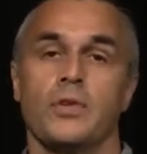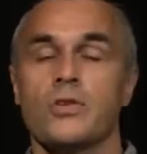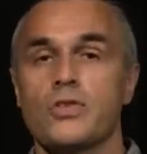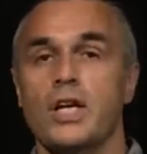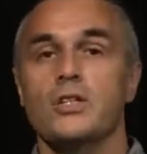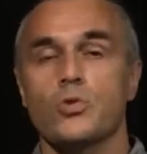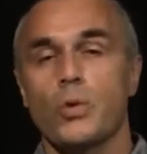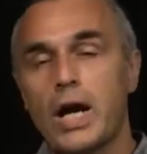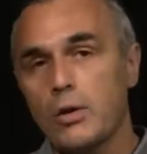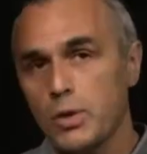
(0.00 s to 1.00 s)
That is
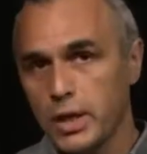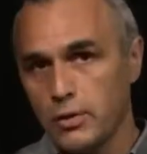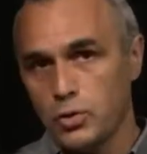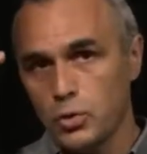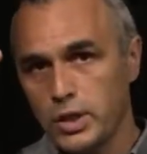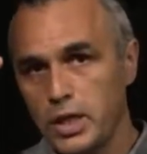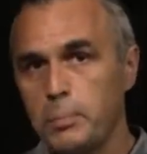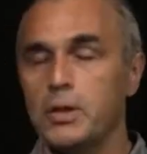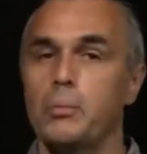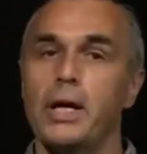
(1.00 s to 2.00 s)
why we have to
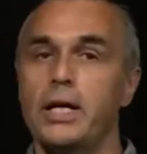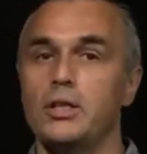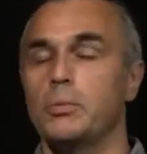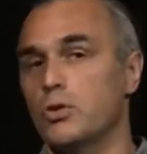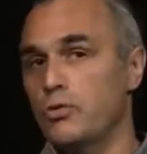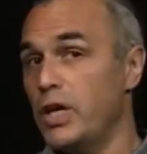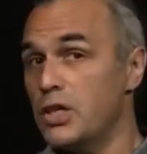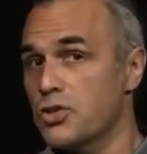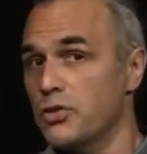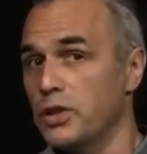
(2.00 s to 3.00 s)
keep in mind
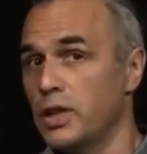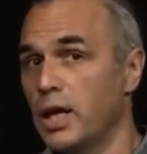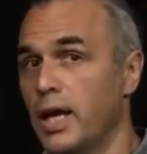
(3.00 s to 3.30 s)
manufacturing